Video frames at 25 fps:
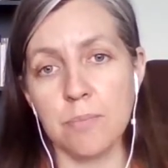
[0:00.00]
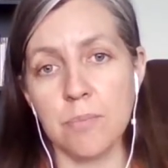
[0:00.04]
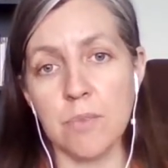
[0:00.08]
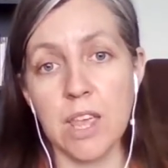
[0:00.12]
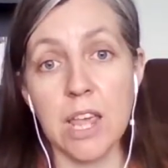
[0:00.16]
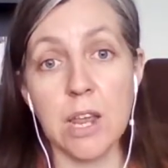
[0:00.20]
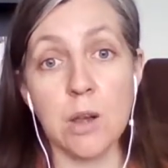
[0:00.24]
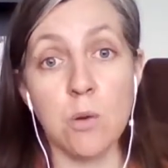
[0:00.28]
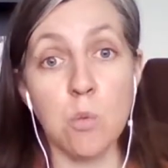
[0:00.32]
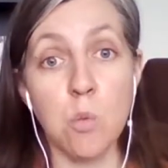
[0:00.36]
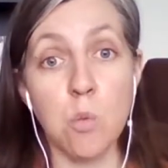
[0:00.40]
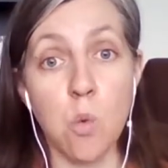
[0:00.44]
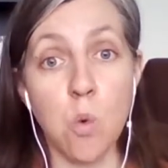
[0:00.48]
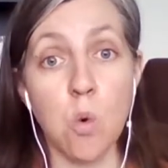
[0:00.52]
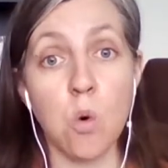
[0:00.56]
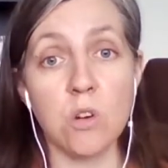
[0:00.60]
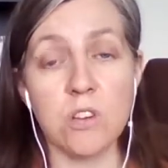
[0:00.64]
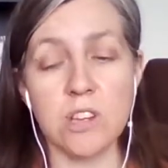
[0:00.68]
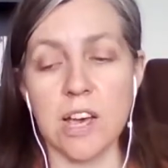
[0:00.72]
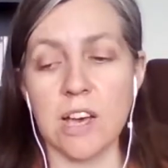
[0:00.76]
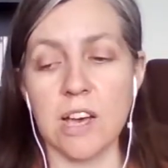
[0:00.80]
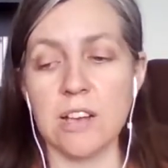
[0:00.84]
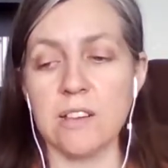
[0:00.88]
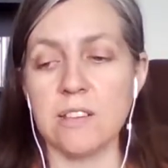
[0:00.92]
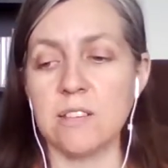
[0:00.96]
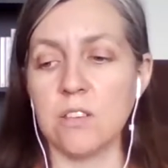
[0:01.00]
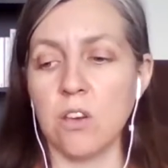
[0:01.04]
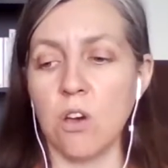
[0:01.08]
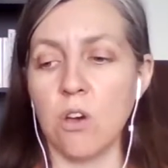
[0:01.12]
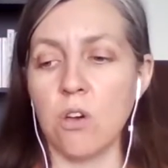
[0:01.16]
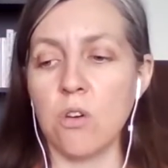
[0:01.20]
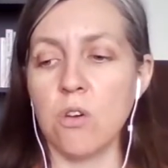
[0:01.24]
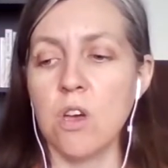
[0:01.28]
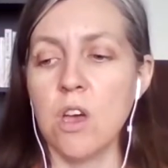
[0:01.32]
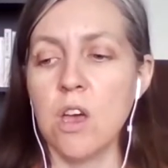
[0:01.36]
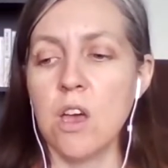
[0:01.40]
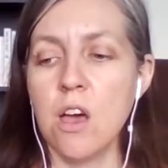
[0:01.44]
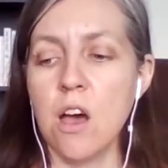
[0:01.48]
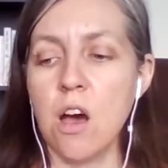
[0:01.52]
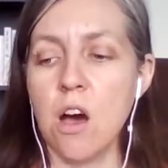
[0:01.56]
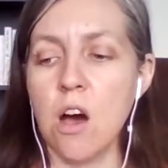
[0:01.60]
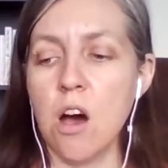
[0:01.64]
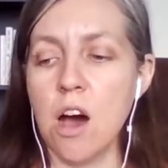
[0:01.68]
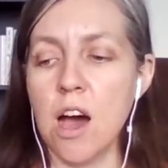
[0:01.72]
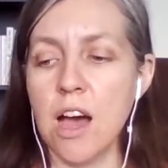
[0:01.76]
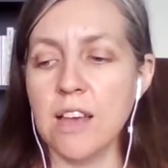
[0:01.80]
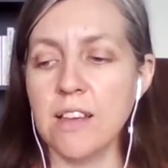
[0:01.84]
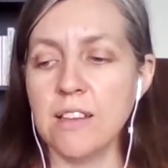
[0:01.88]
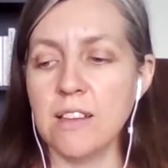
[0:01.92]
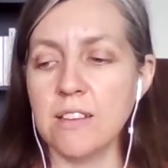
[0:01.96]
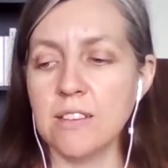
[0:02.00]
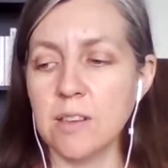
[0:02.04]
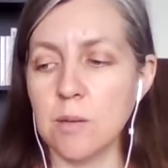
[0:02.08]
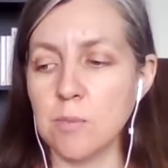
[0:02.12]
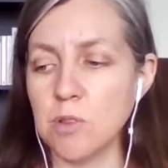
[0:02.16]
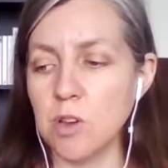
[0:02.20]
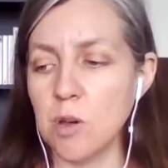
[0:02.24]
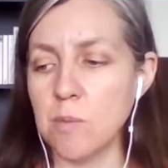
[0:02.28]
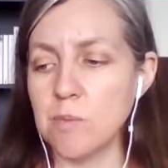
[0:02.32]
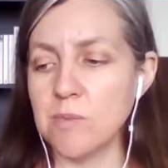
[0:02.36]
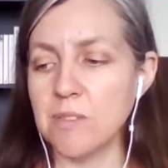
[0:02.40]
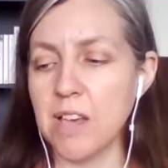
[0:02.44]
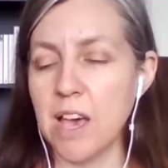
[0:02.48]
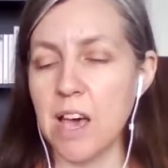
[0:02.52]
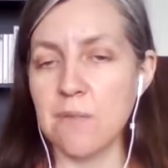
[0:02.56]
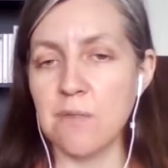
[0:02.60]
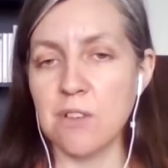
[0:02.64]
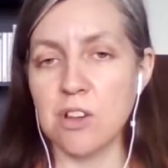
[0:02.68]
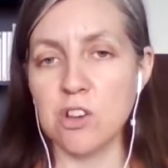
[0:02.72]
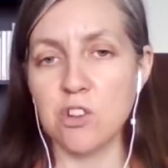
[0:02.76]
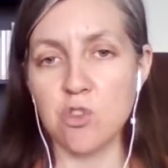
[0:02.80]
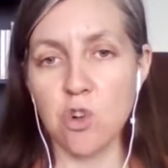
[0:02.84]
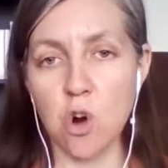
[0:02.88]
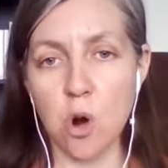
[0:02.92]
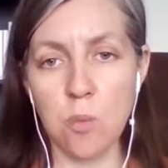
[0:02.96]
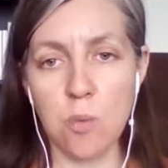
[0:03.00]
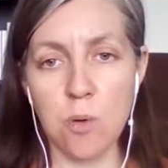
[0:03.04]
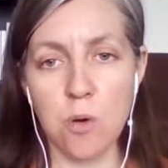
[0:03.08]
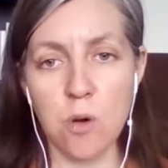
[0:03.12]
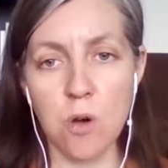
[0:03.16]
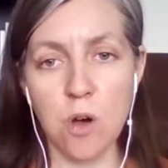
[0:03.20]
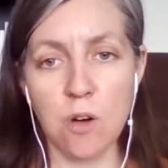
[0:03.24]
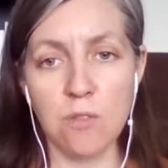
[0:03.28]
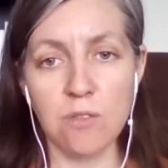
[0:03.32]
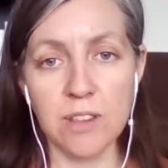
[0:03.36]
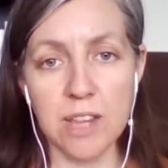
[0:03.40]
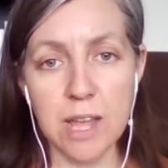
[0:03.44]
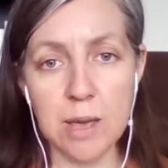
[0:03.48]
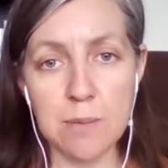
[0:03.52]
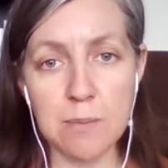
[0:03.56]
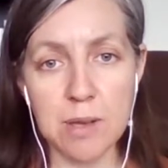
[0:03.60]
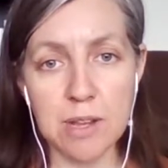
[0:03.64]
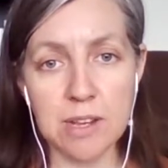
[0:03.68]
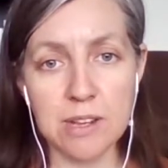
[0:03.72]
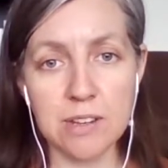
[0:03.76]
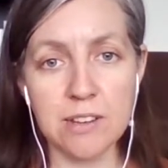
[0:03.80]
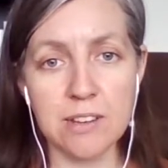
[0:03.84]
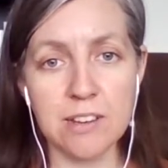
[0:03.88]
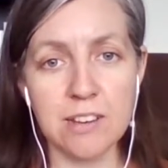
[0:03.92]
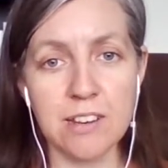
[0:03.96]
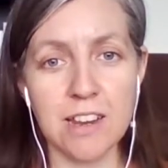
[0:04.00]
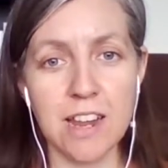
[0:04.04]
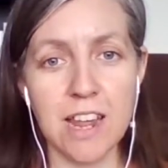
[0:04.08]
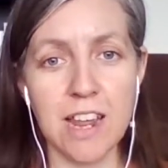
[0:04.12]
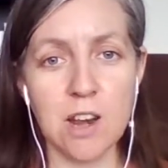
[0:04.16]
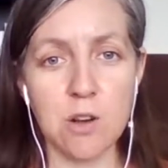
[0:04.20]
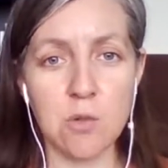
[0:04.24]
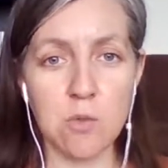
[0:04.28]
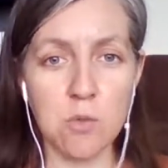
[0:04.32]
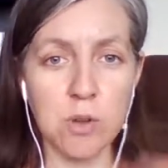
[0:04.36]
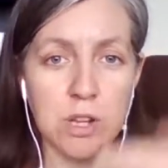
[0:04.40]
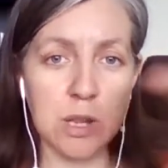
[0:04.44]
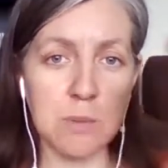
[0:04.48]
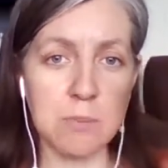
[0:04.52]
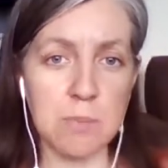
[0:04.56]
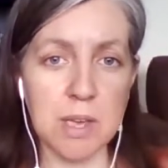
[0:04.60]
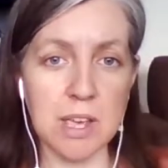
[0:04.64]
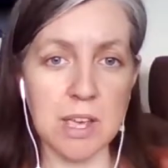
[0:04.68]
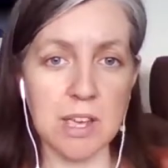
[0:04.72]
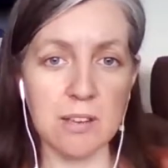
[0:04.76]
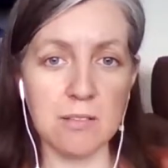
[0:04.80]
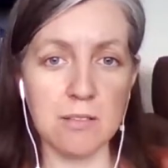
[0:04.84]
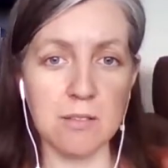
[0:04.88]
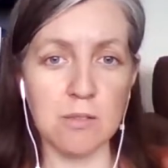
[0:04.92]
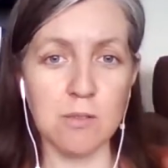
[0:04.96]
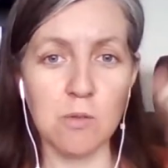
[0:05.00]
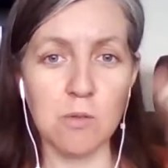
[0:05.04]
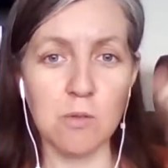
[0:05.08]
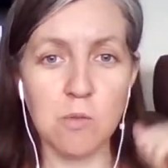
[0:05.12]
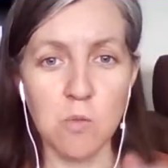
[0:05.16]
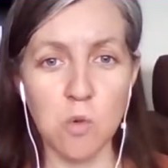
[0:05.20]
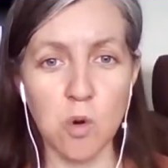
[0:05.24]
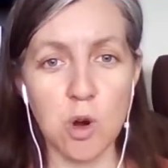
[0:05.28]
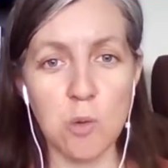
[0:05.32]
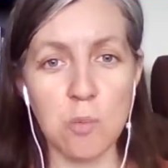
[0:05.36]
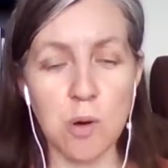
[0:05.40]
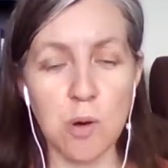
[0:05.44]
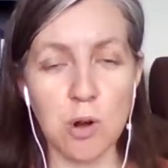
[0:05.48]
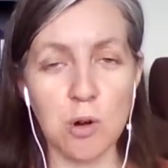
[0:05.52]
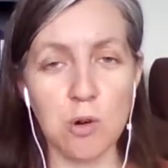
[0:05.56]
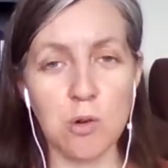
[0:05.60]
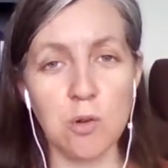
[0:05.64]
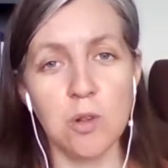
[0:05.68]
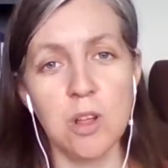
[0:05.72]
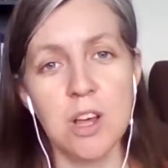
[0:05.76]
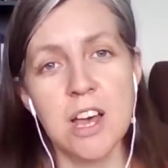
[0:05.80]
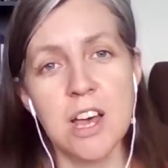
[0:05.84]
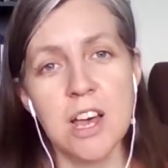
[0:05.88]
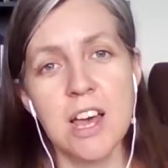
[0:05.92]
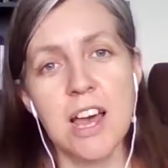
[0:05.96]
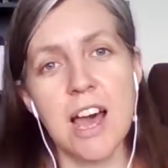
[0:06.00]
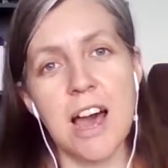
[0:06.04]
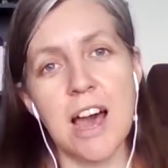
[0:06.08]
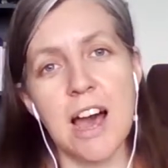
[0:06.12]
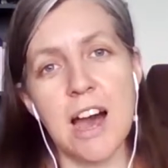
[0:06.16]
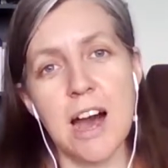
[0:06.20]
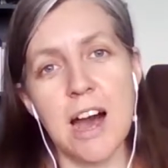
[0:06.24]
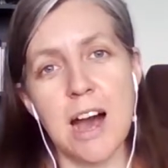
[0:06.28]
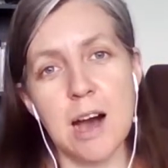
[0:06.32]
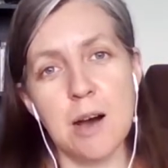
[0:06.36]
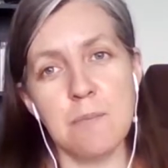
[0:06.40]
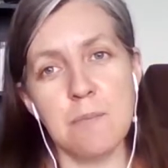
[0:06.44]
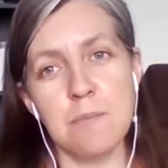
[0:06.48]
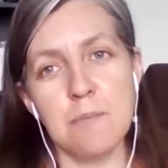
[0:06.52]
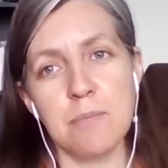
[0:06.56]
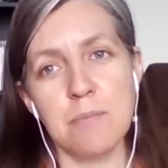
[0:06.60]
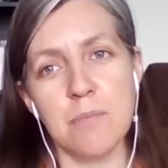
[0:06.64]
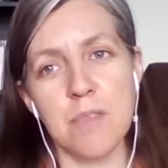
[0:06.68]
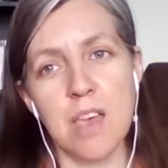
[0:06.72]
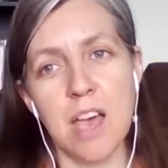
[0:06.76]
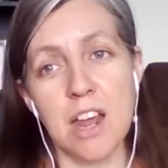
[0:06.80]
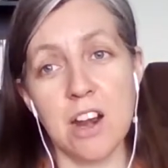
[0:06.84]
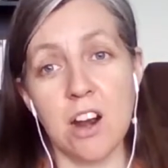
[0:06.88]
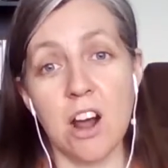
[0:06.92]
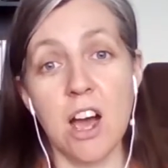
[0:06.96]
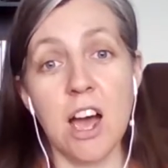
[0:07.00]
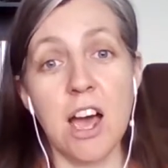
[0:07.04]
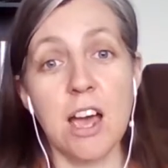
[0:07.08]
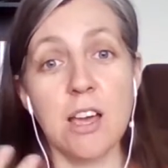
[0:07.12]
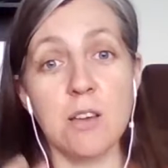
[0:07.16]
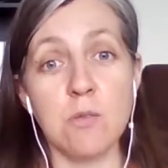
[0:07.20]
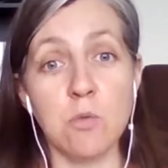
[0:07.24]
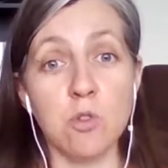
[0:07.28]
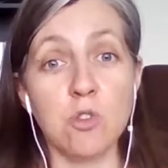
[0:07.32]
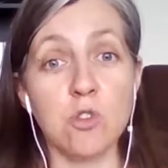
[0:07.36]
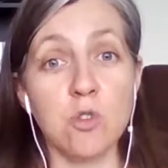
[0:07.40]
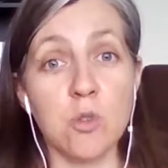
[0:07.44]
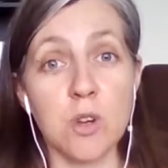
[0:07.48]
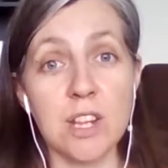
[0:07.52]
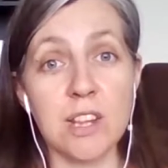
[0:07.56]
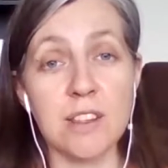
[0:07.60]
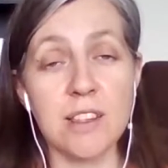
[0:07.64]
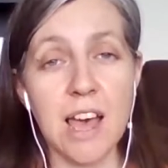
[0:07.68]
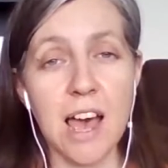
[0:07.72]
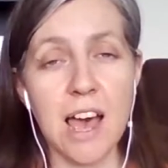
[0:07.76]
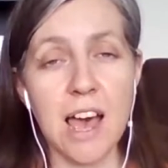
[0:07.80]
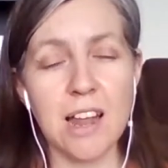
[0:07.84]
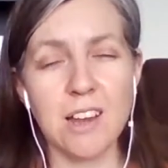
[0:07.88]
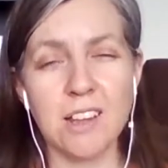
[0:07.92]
in water. So I sometimes have a drop of lemon in a really big water bottle, and I will drink that.